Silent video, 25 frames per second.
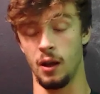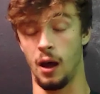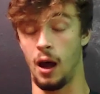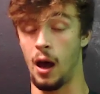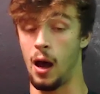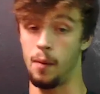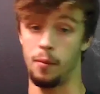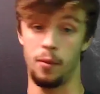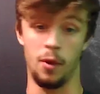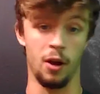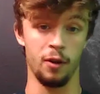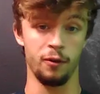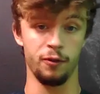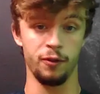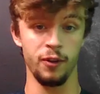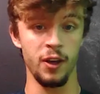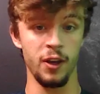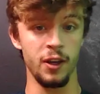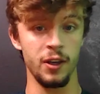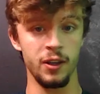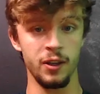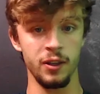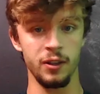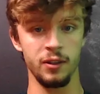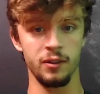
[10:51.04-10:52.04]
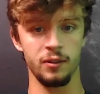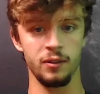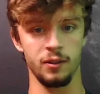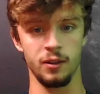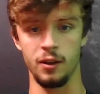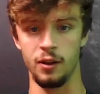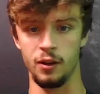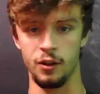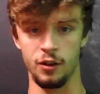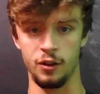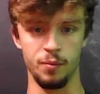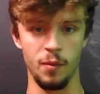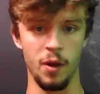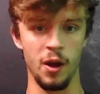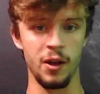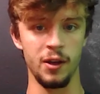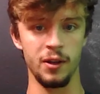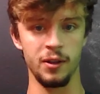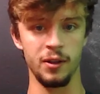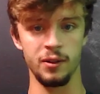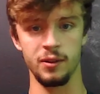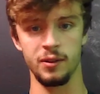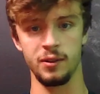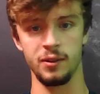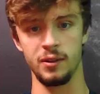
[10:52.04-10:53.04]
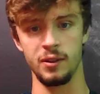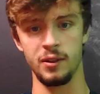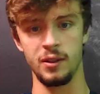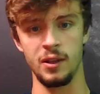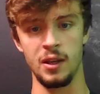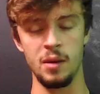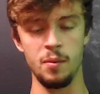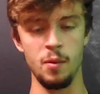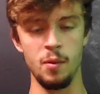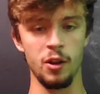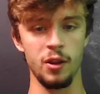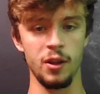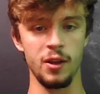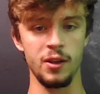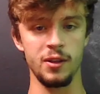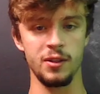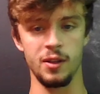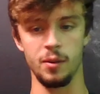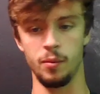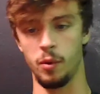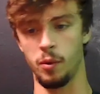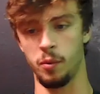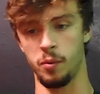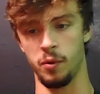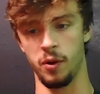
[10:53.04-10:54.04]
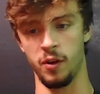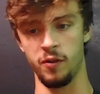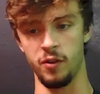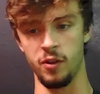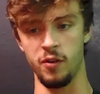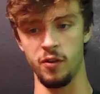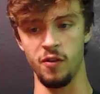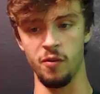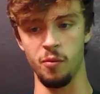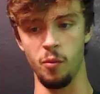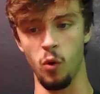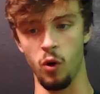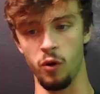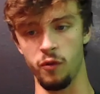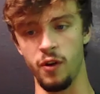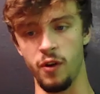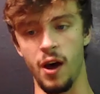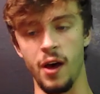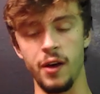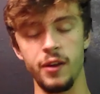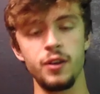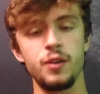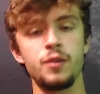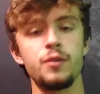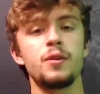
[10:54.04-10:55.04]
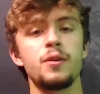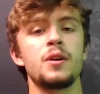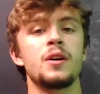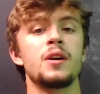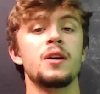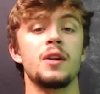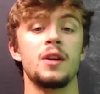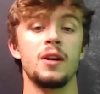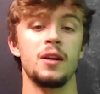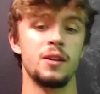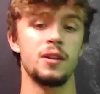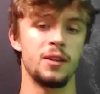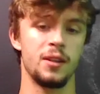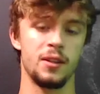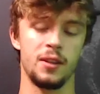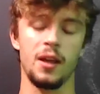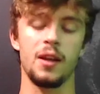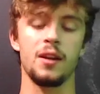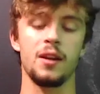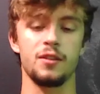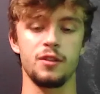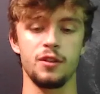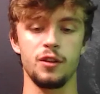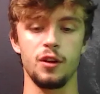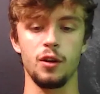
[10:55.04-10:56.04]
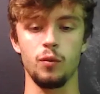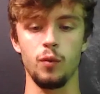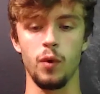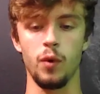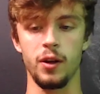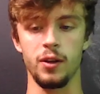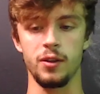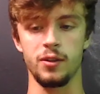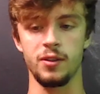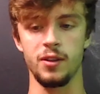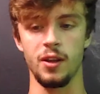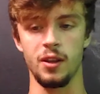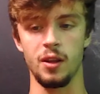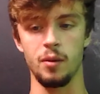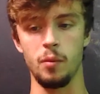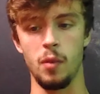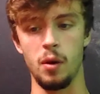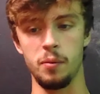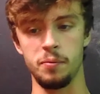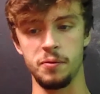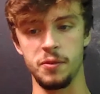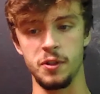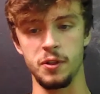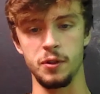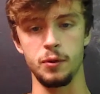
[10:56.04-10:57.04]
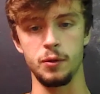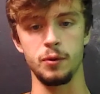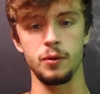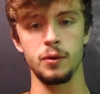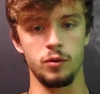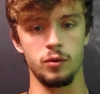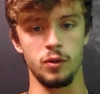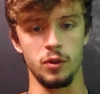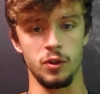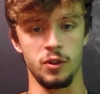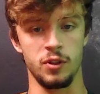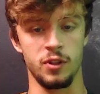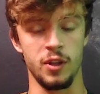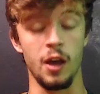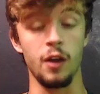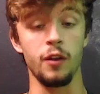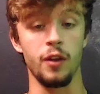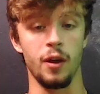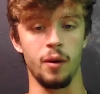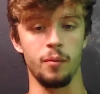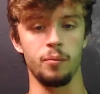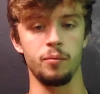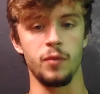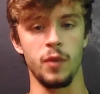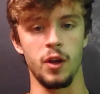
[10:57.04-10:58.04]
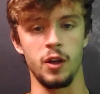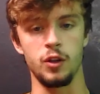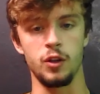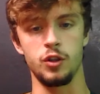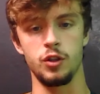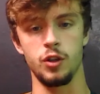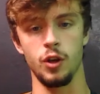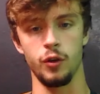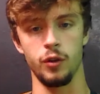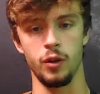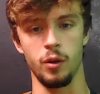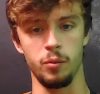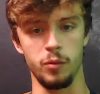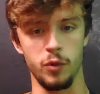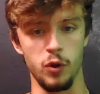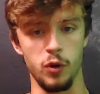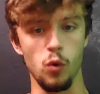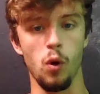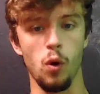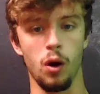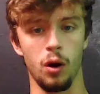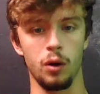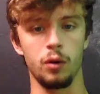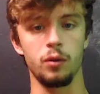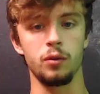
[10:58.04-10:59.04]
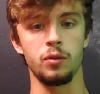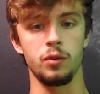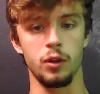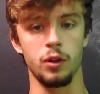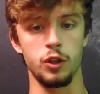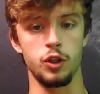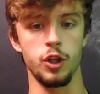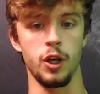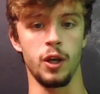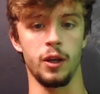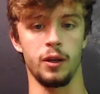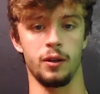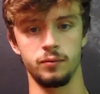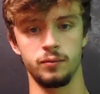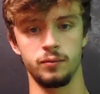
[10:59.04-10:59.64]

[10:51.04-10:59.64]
I'm not fake. Here's my email list. I'm going to give you even more value. I think that is a good way to set them up to sell them and show them you are legit.